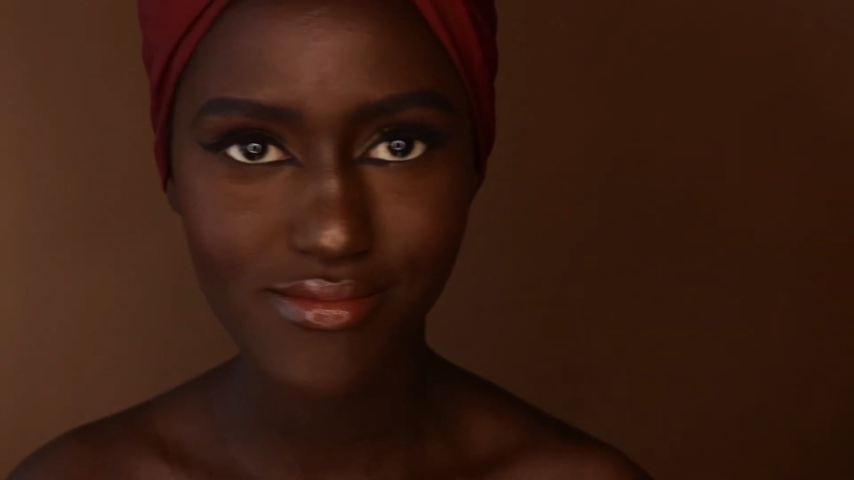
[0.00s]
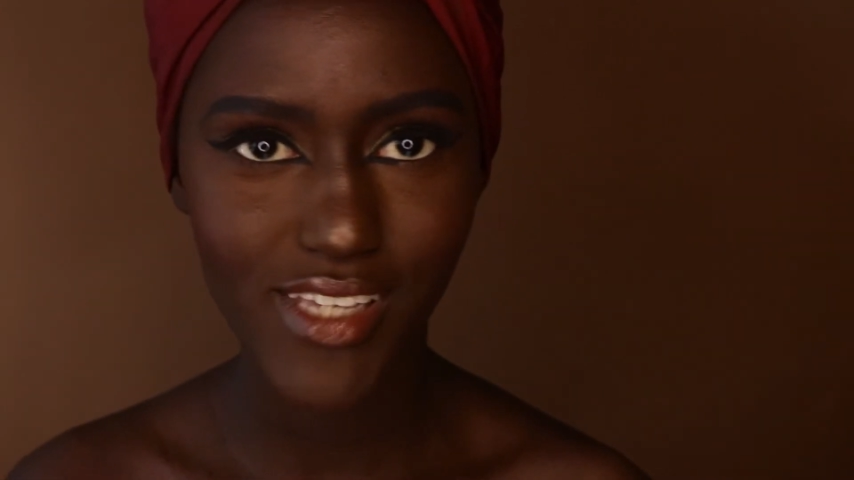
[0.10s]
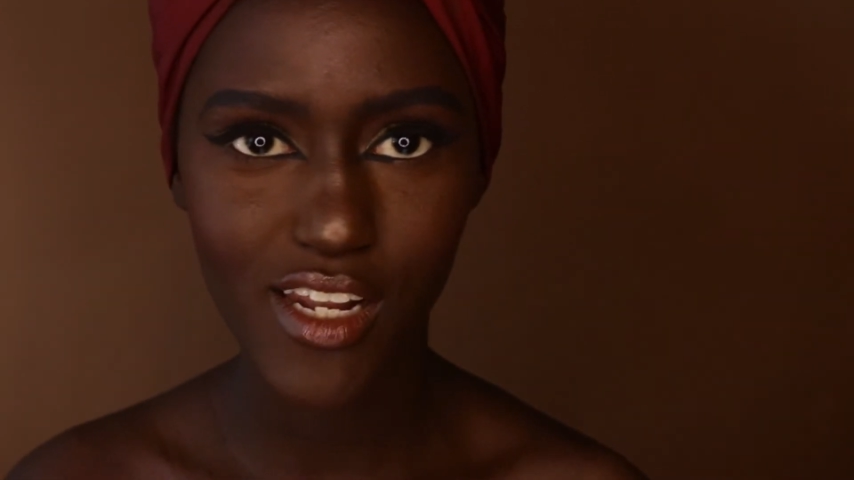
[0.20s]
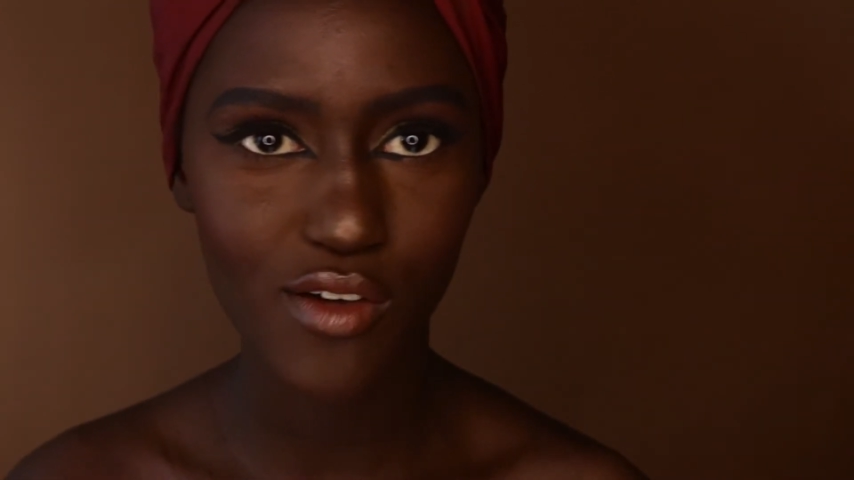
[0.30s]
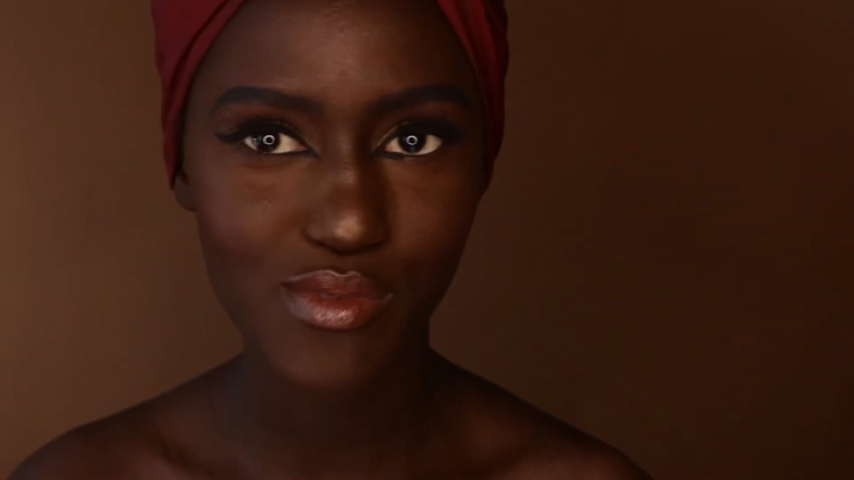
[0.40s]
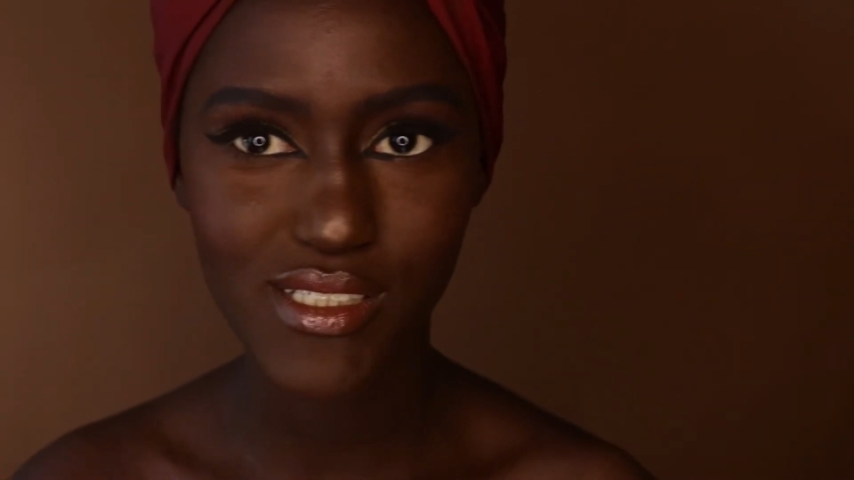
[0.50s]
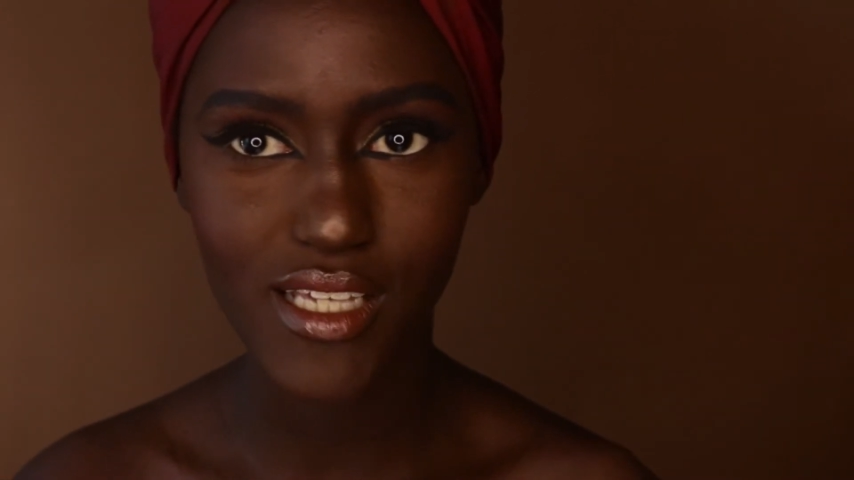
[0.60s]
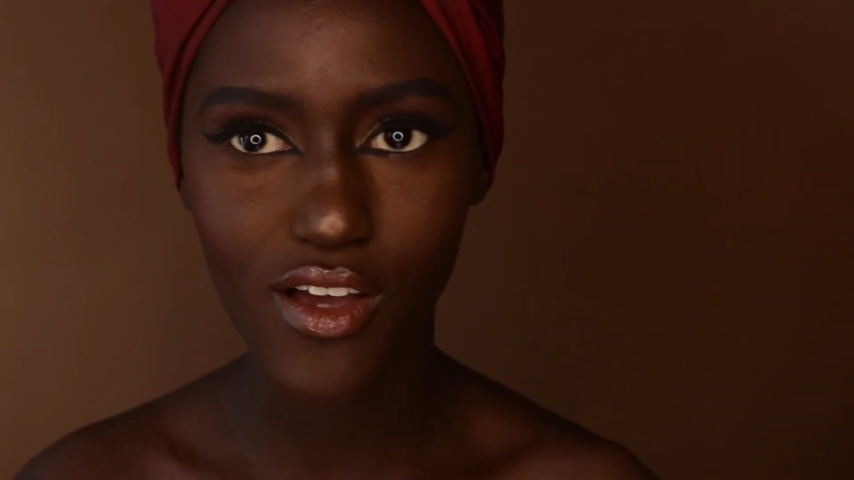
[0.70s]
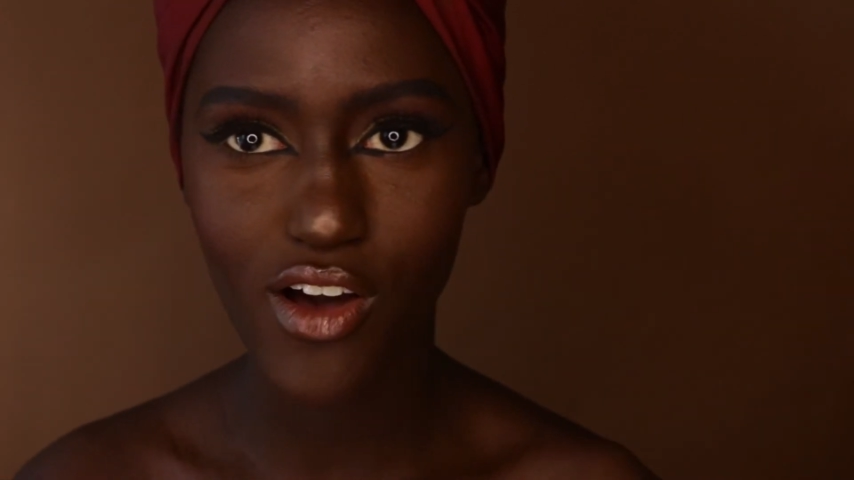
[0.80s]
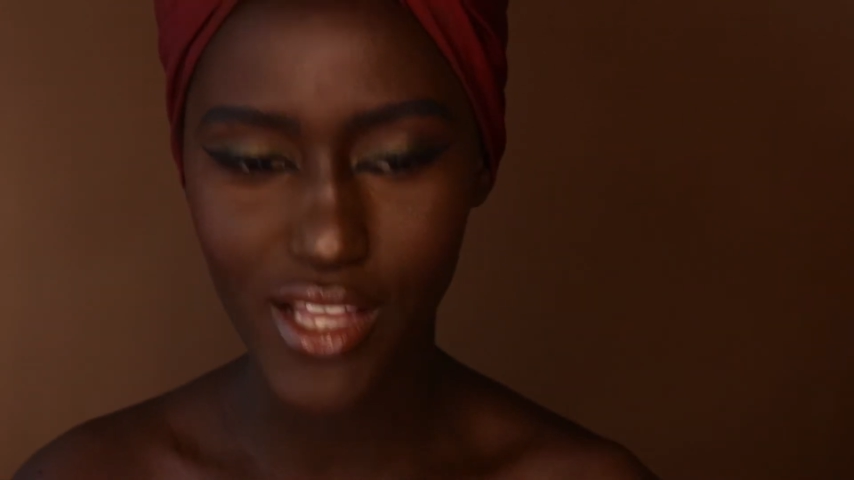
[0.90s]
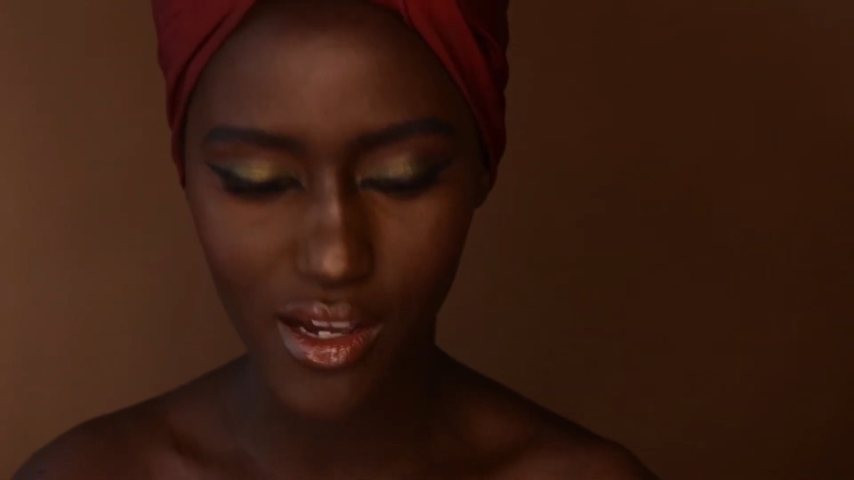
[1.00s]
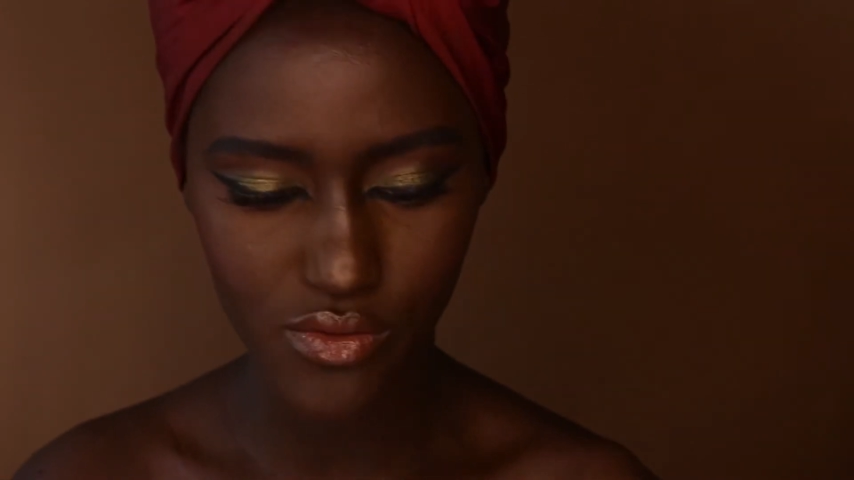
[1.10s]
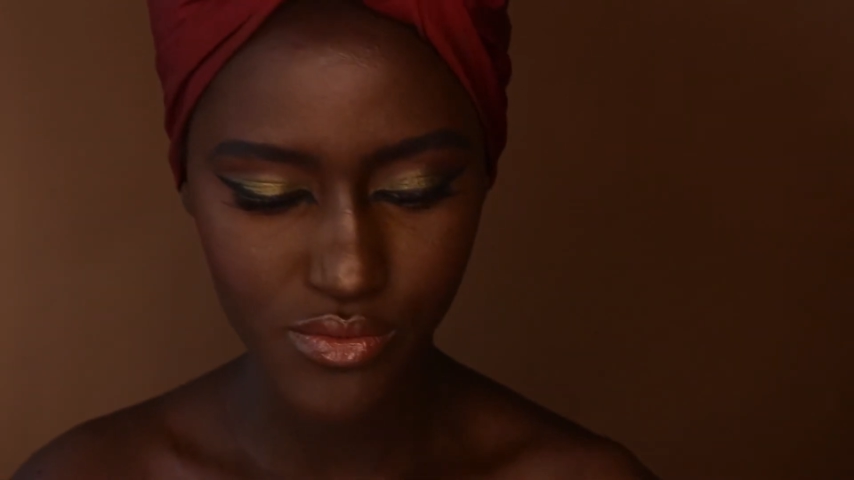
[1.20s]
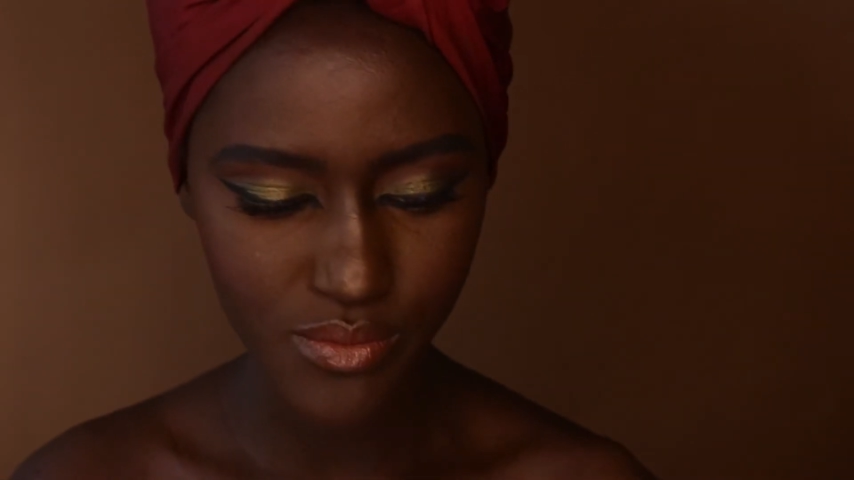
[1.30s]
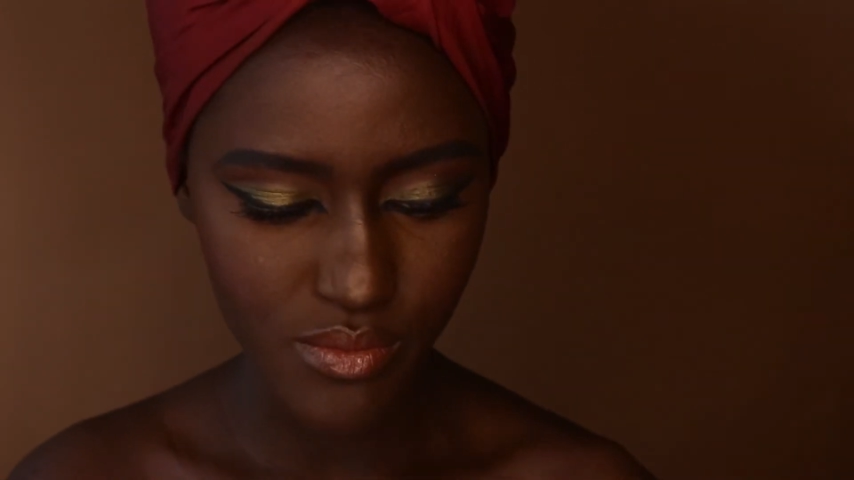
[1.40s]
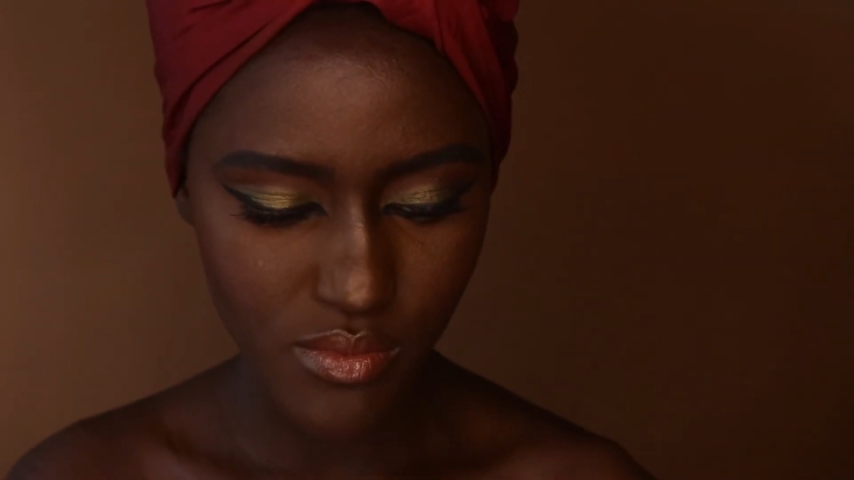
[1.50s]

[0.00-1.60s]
you know, sing all out.